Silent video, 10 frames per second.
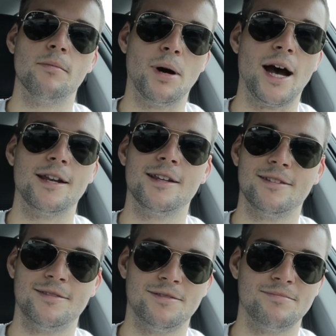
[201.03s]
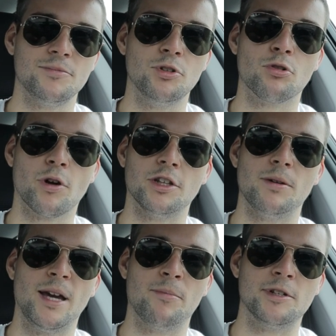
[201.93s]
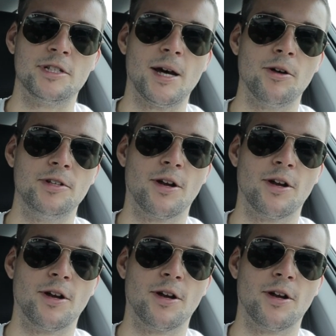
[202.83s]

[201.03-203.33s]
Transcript: but you'll quickly be able to tell the